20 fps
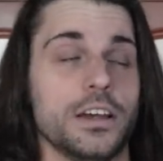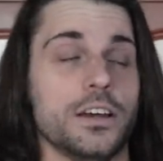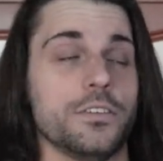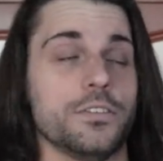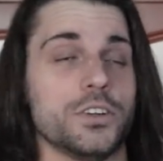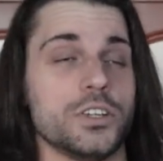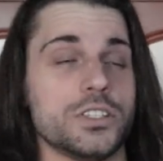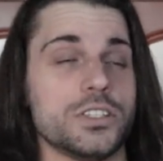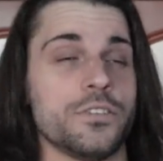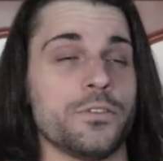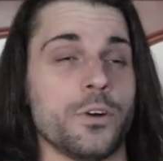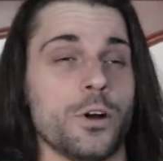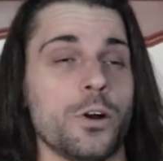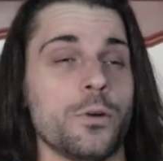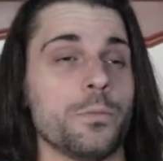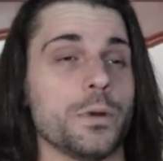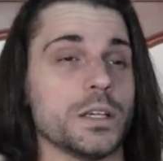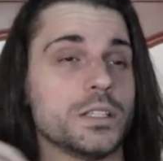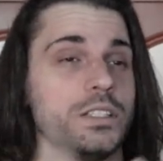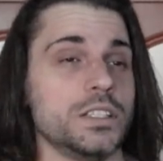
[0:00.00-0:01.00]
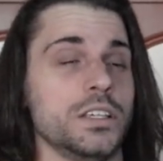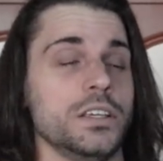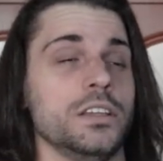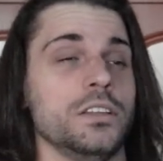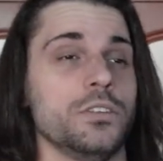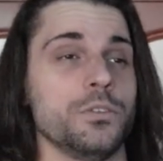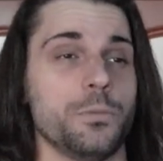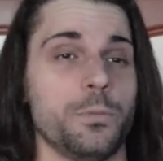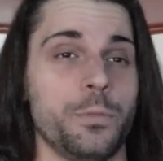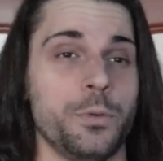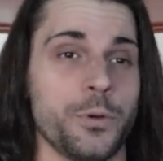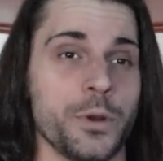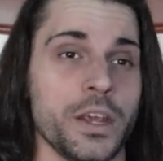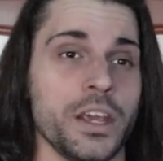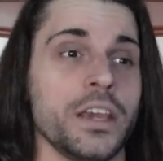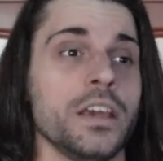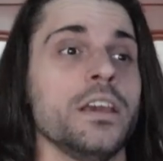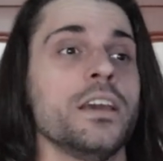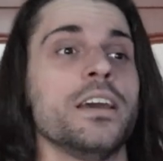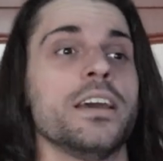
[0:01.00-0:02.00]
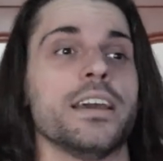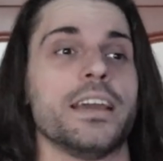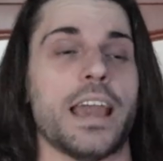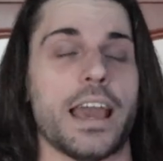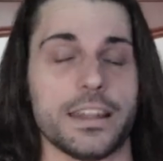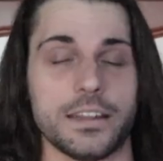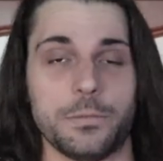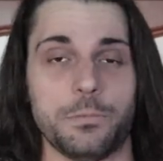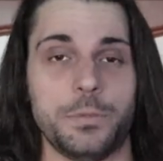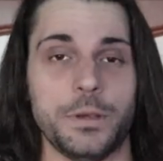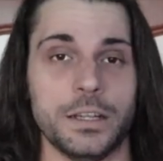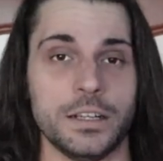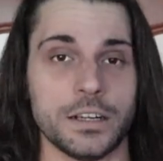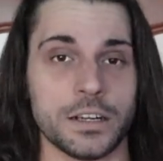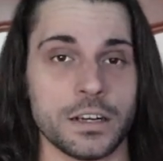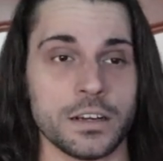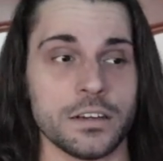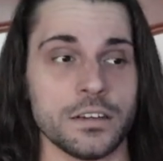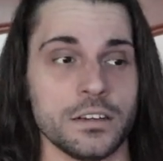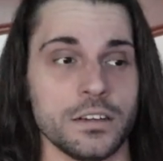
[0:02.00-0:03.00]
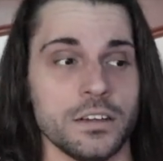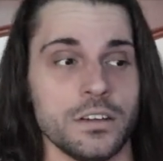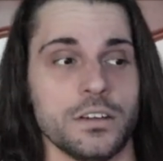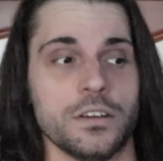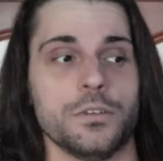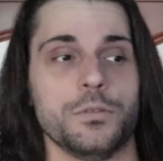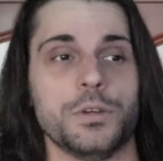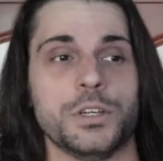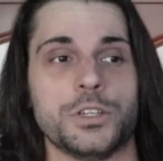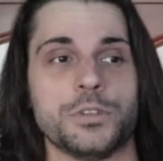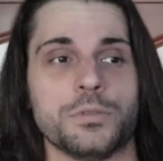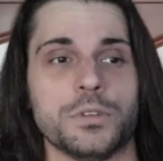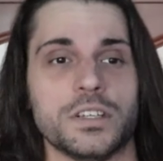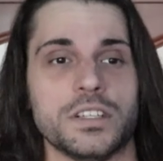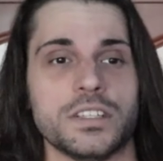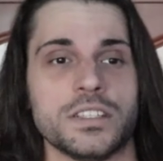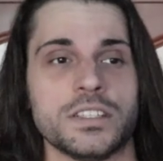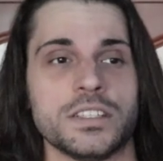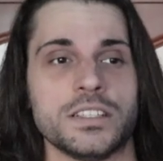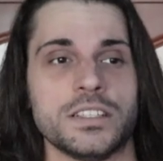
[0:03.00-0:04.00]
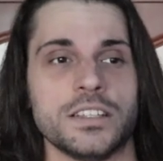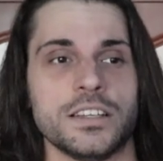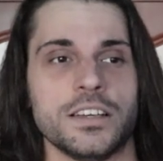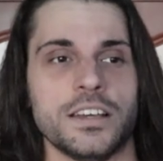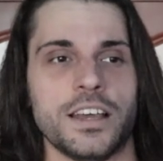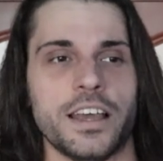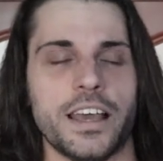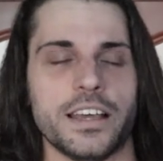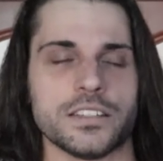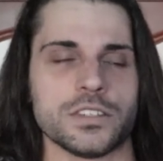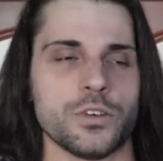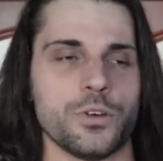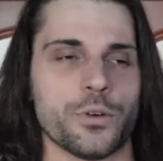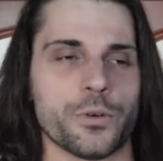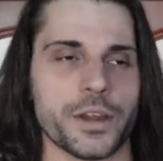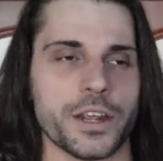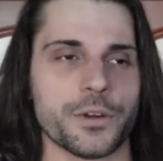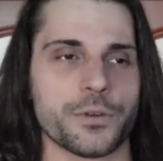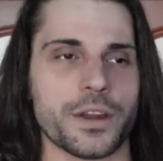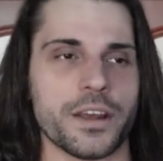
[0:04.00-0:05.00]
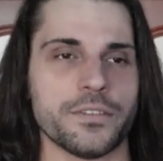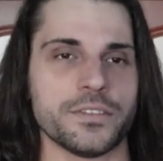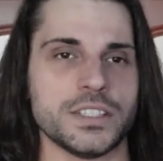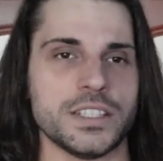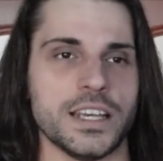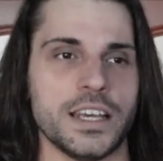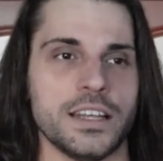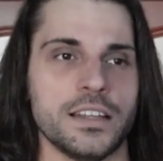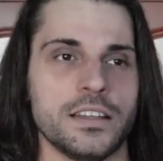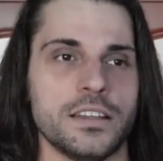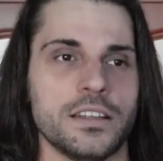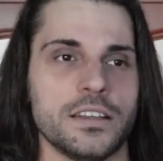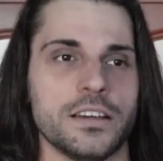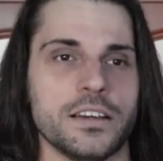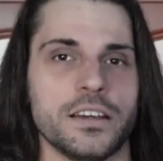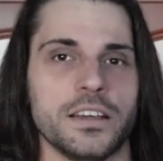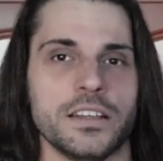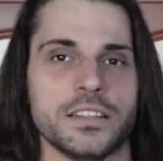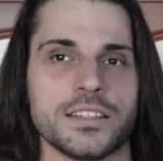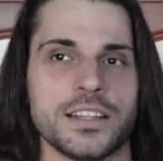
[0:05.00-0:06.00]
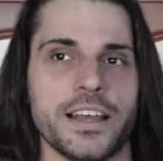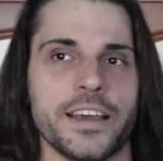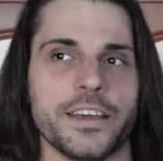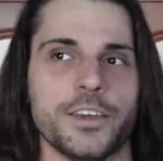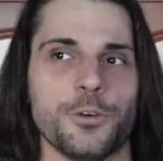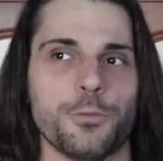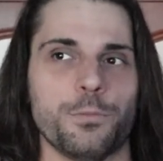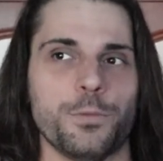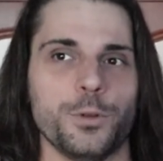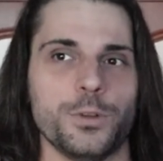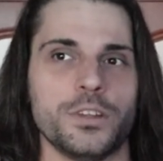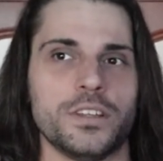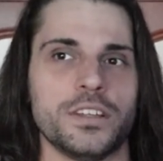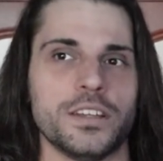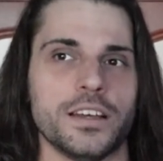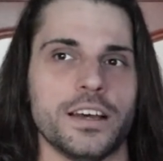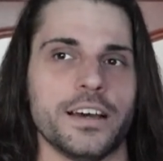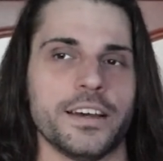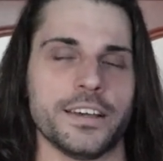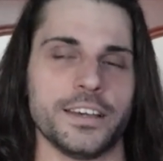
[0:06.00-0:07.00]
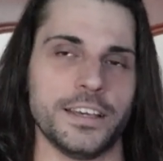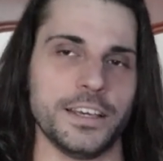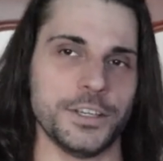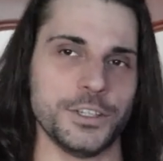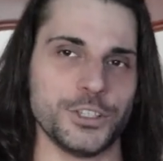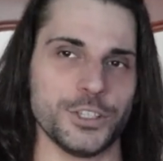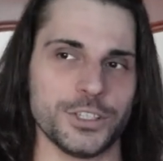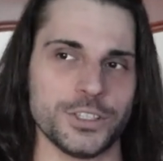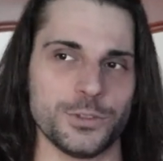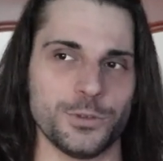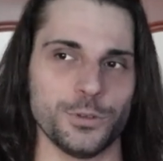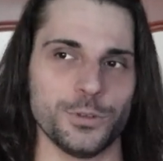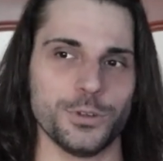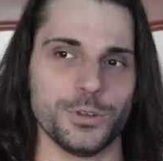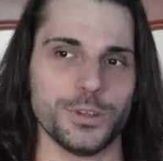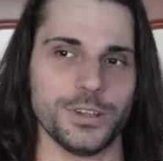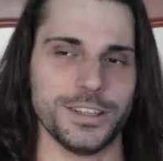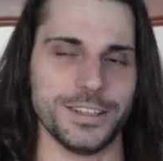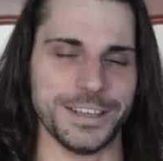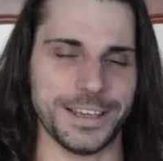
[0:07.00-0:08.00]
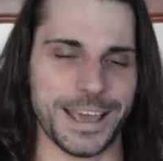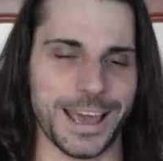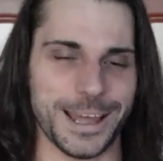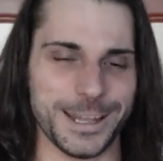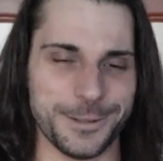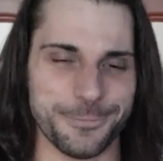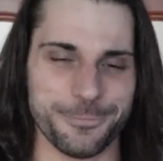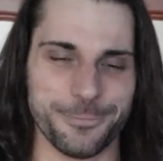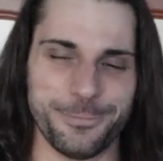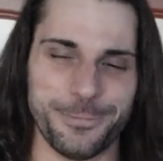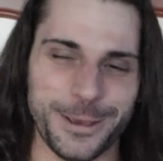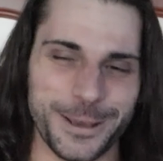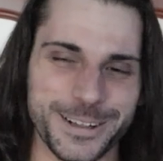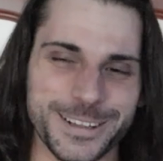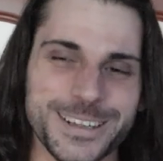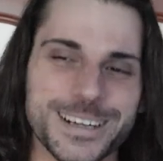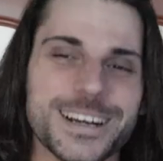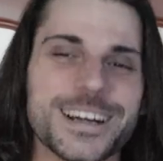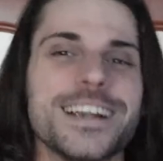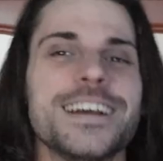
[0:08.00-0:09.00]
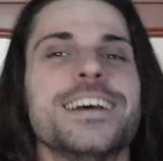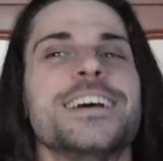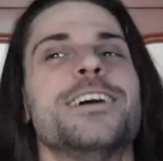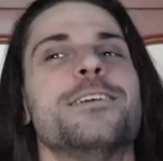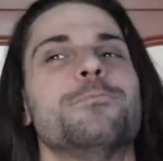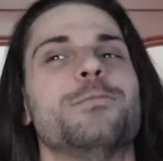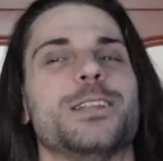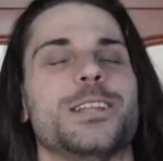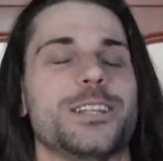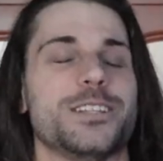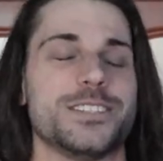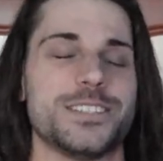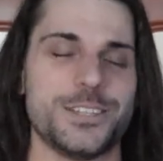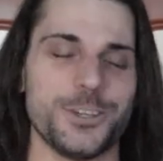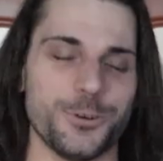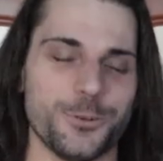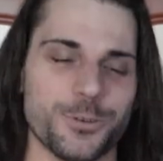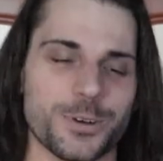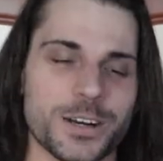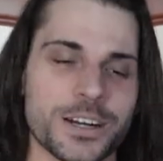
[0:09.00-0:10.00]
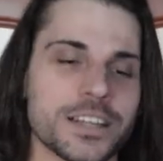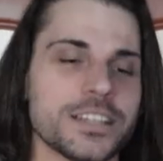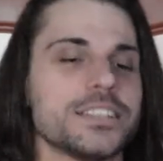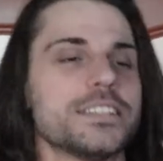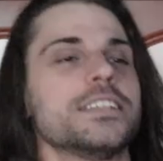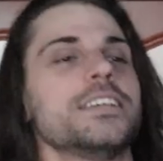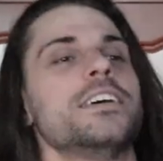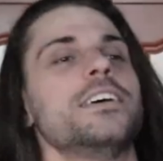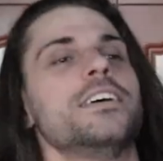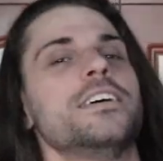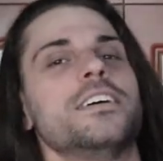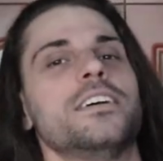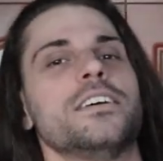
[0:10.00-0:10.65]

First of all, Maxxine Dupri Caterpillar, which was, as Corey Graves said, it's like you put a hinges to the caterpillar, but it still works.